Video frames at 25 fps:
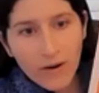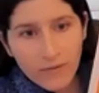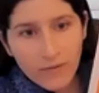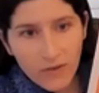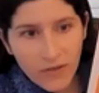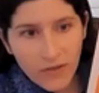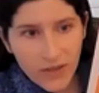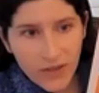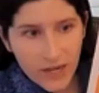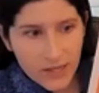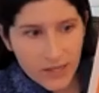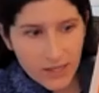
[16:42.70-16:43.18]

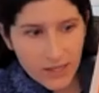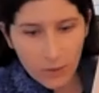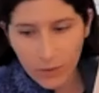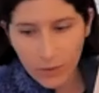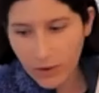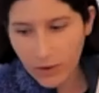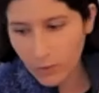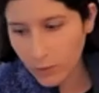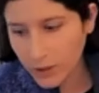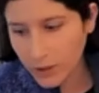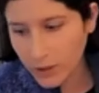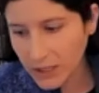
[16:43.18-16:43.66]
the things that
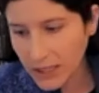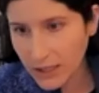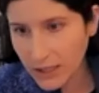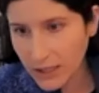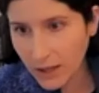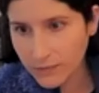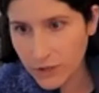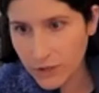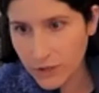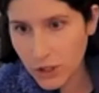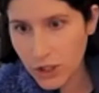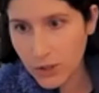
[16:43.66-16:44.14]
we really
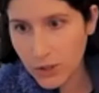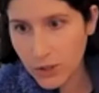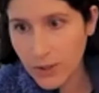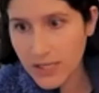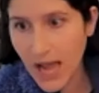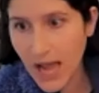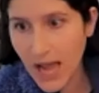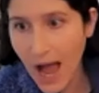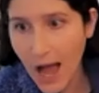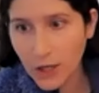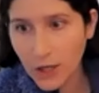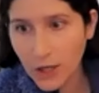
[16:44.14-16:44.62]
love to do is
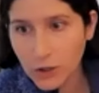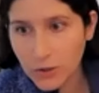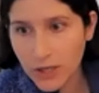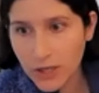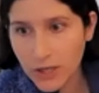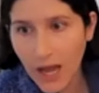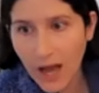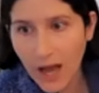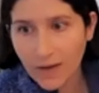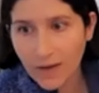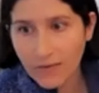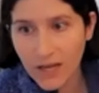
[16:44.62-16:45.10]
actually
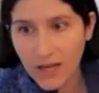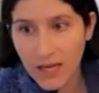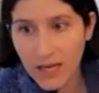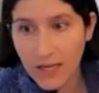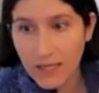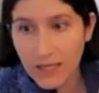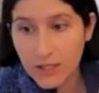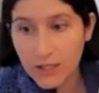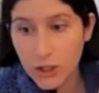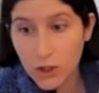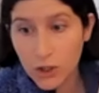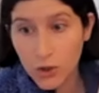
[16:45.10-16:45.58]
have
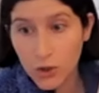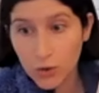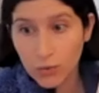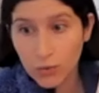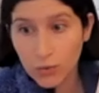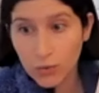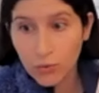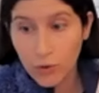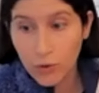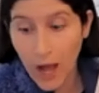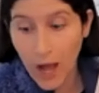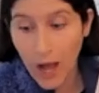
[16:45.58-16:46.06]
kids
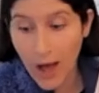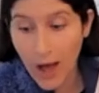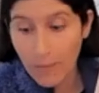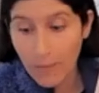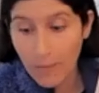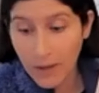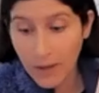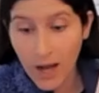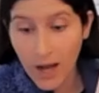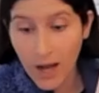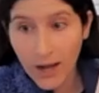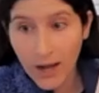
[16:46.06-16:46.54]

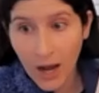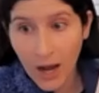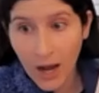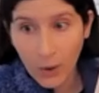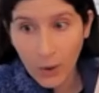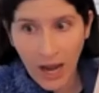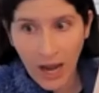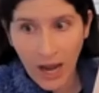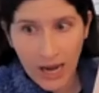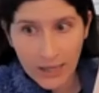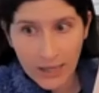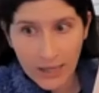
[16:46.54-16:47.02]
cut
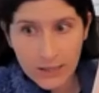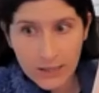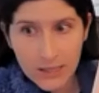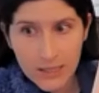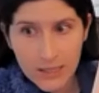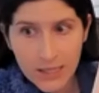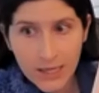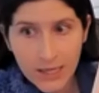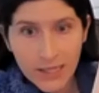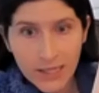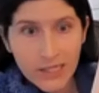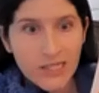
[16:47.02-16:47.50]
out
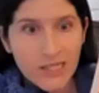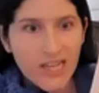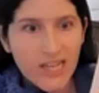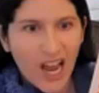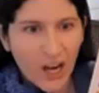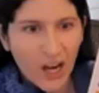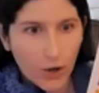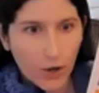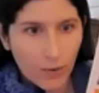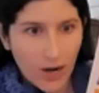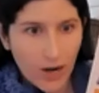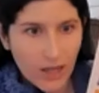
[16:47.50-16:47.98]
hands,
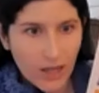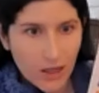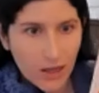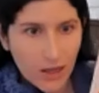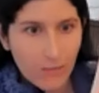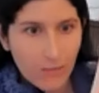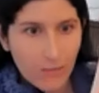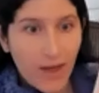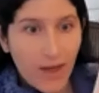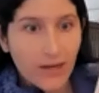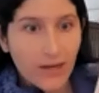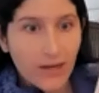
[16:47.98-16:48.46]
decorate
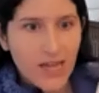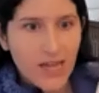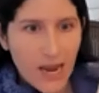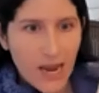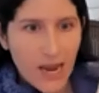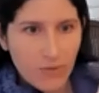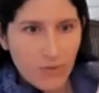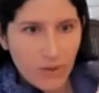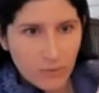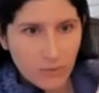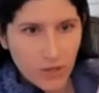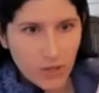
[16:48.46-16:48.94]
them, and
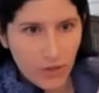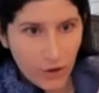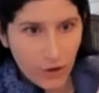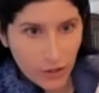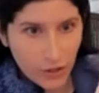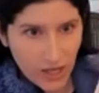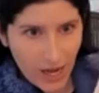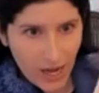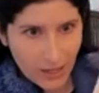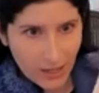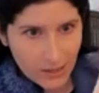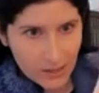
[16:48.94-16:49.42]
tape them to their
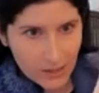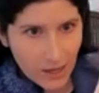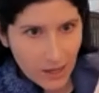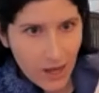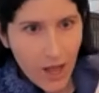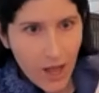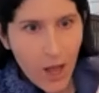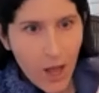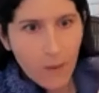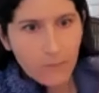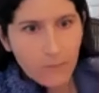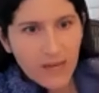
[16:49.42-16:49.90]
desk,
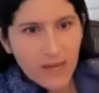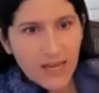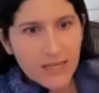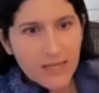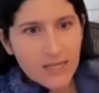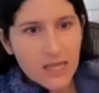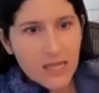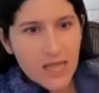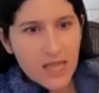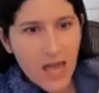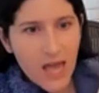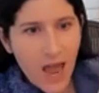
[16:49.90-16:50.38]
because
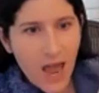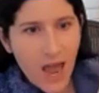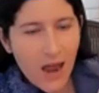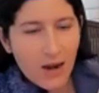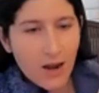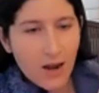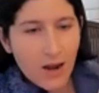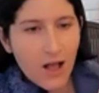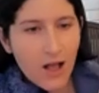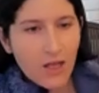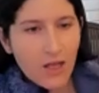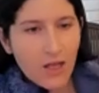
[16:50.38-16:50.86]

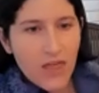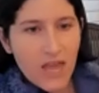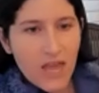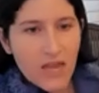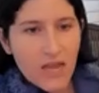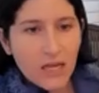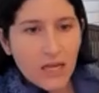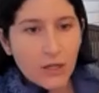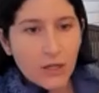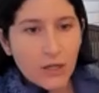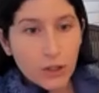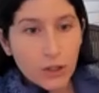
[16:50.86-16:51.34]
then they
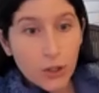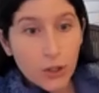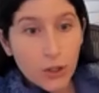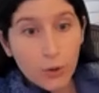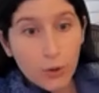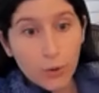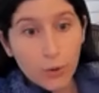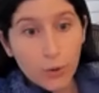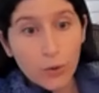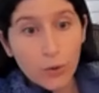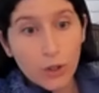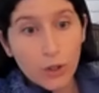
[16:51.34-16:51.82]
can
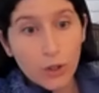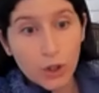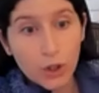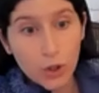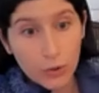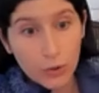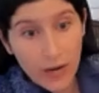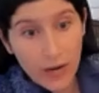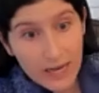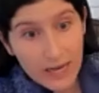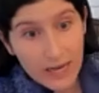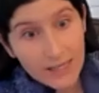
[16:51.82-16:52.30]
do
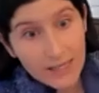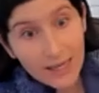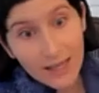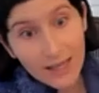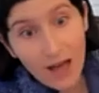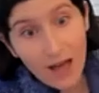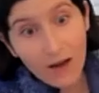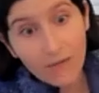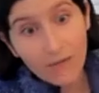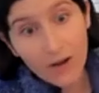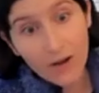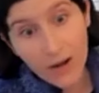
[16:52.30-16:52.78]

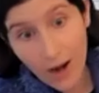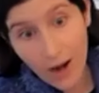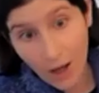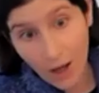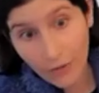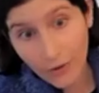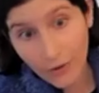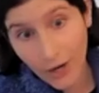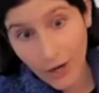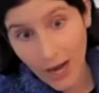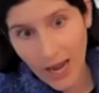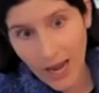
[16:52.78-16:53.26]
tracing of
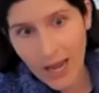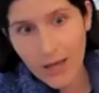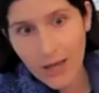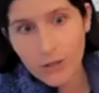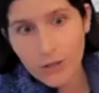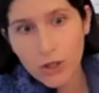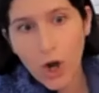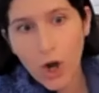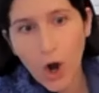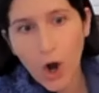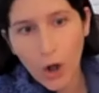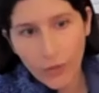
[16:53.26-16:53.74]
another
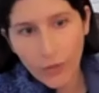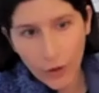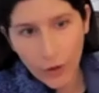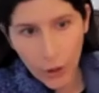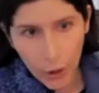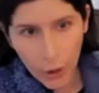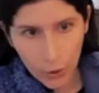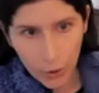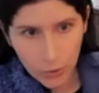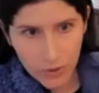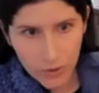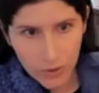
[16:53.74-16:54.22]
hand on
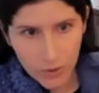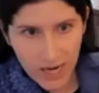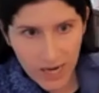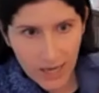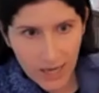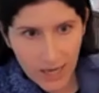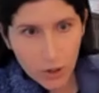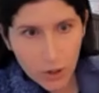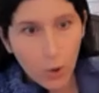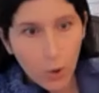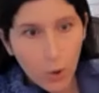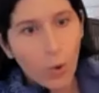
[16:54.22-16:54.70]
their own
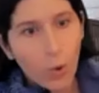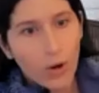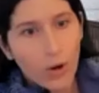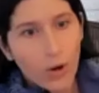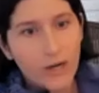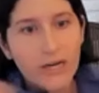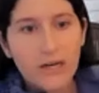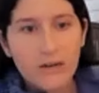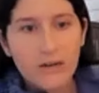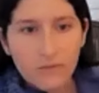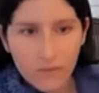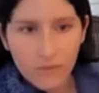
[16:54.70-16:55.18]
desk or
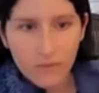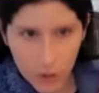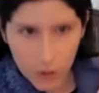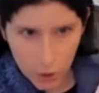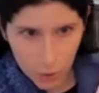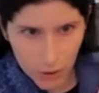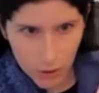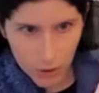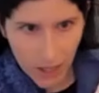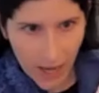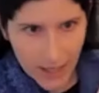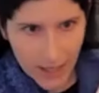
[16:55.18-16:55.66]
can
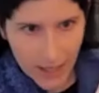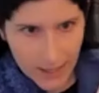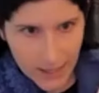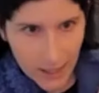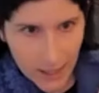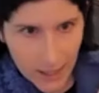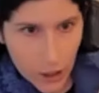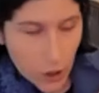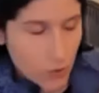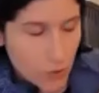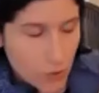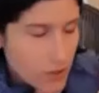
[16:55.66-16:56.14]
visualize
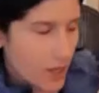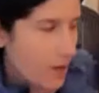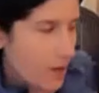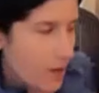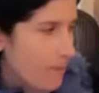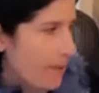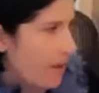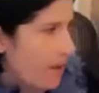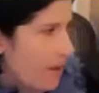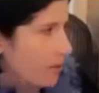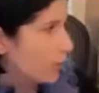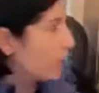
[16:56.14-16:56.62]
it using a
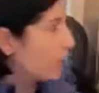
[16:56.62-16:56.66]
pen or a